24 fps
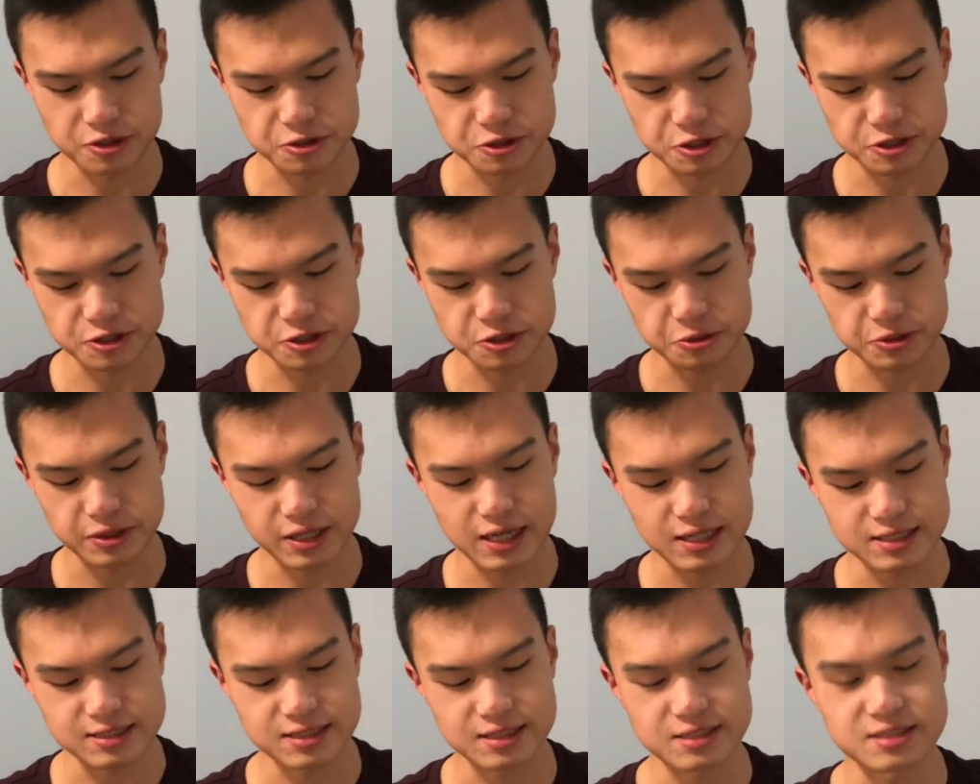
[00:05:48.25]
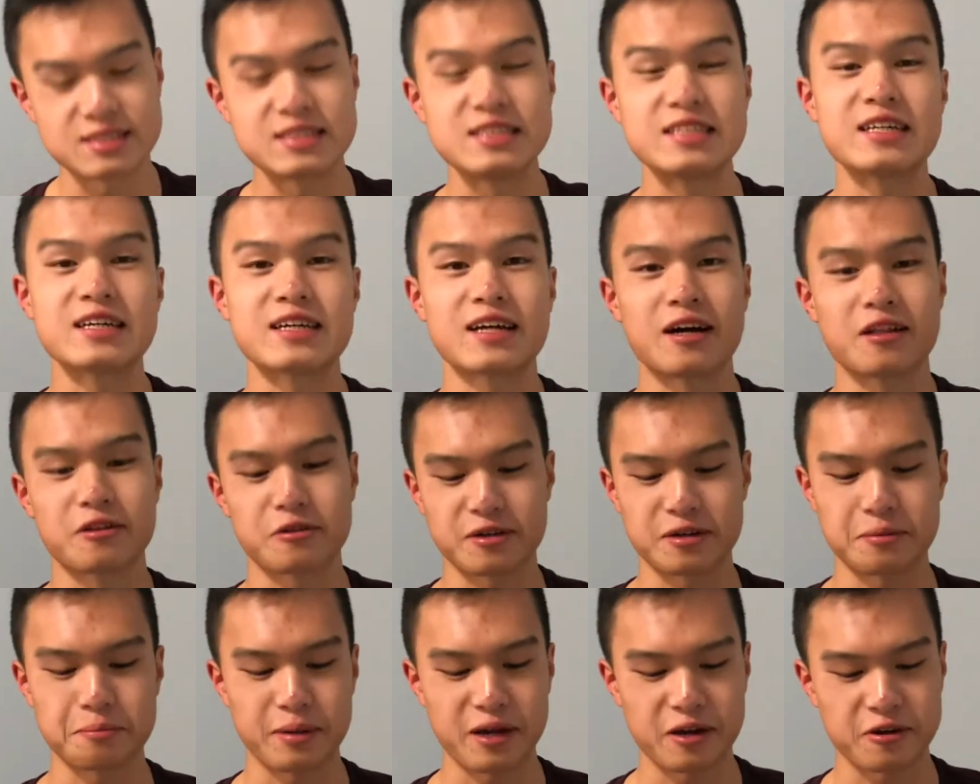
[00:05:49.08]
just so you guys can see a color
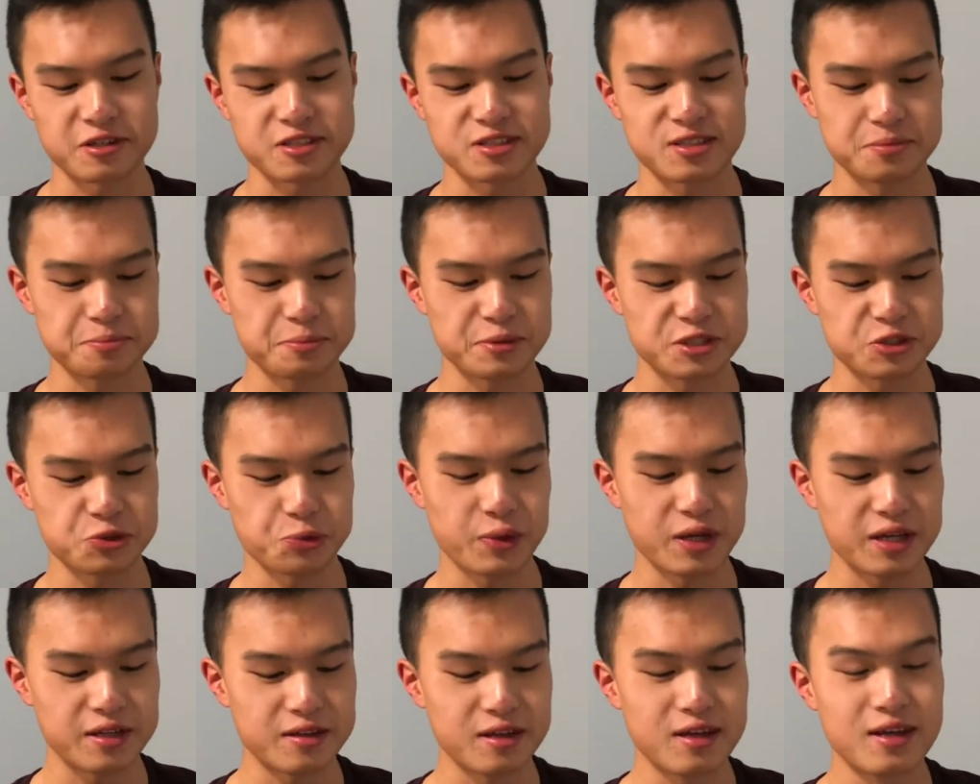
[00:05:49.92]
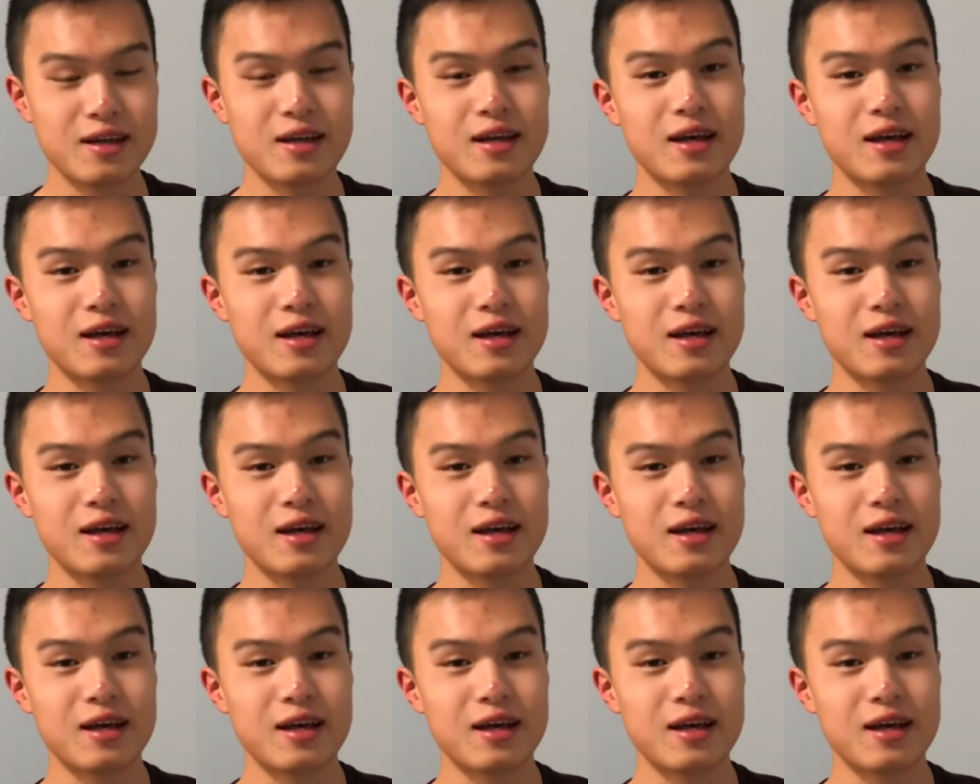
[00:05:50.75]
comparison between